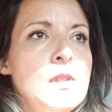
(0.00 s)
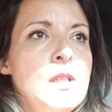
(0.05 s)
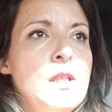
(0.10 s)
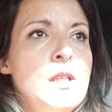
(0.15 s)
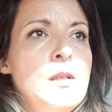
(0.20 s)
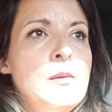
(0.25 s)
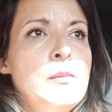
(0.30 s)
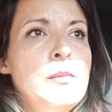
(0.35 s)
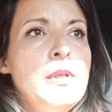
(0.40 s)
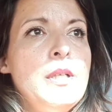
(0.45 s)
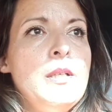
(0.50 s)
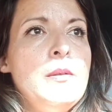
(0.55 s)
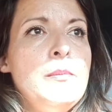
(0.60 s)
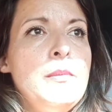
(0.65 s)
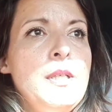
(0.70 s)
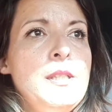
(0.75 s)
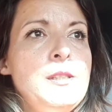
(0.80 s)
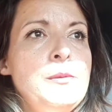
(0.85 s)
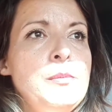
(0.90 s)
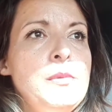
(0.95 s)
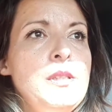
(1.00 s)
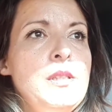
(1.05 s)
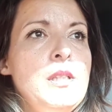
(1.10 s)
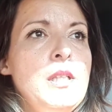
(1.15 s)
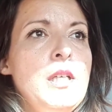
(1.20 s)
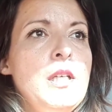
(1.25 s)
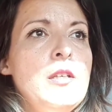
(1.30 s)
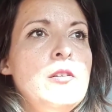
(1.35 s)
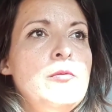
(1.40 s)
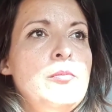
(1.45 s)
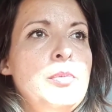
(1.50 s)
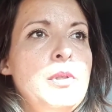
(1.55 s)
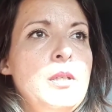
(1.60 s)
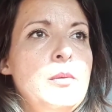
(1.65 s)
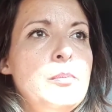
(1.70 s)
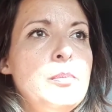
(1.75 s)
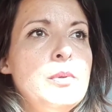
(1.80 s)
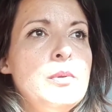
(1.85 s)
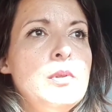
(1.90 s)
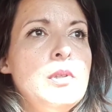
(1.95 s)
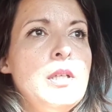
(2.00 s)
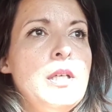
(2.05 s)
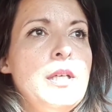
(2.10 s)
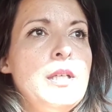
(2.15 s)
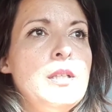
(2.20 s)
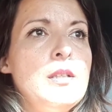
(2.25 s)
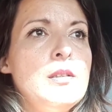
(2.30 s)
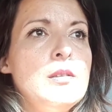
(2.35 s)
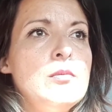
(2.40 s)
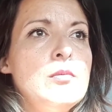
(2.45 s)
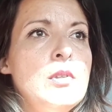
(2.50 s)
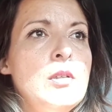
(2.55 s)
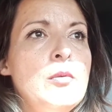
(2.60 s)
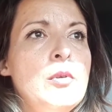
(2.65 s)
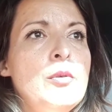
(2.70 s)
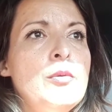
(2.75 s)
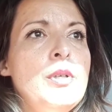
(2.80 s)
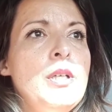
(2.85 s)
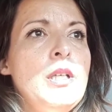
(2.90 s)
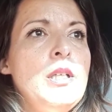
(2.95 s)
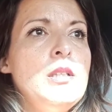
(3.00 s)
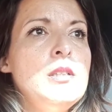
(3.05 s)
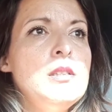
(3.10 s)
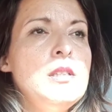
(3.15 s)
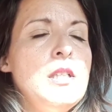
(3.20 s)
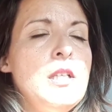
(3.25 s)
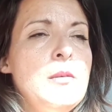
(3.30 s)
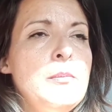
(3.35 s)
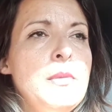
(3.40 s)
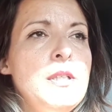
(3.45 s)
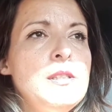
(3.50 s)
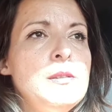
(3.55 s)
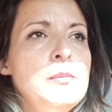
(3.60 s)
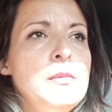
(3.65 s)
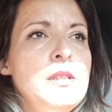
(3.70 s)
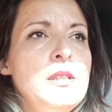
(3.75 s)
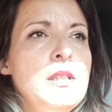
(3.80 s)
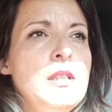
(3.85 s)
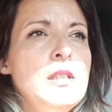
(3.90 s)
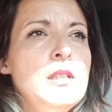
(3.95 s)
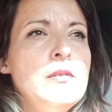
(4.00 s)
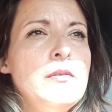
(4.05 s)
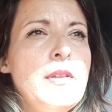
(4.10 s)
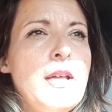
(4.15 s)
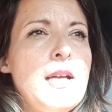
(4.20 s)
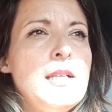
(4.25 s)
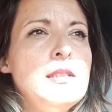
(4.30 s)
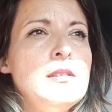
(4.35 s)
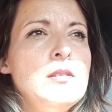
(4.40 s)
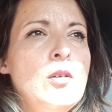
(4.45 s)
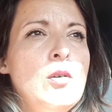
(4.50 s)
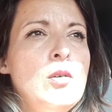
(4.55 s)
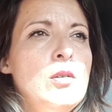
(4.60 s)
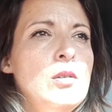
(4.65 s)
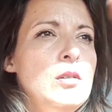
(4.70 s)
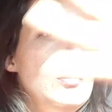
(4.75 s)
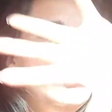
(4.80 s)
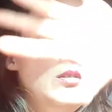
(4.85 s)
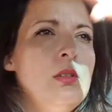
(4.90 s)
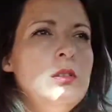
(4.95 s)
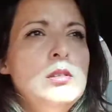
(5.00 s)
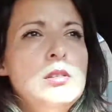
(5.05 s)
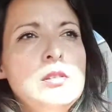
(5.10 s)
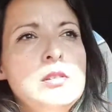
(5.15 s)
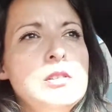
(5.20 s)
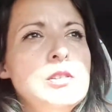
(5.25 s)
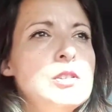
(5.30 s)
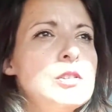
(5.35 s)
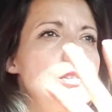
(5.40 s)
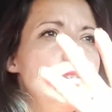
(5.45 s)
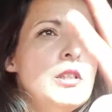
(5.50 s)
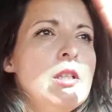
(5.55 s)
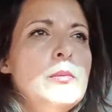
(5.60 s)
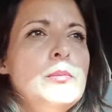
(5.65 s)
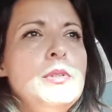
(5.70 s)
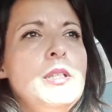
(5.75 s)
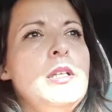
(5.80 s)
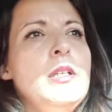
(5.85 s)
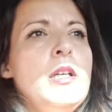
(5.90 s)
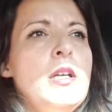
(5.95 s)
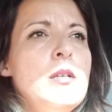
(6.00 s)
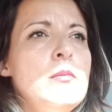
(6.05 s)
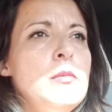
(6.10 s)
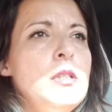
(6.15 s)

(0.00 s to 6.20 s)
But it makes me think of people like what we're reading today. It makes me think of that whole screwed up dynamic.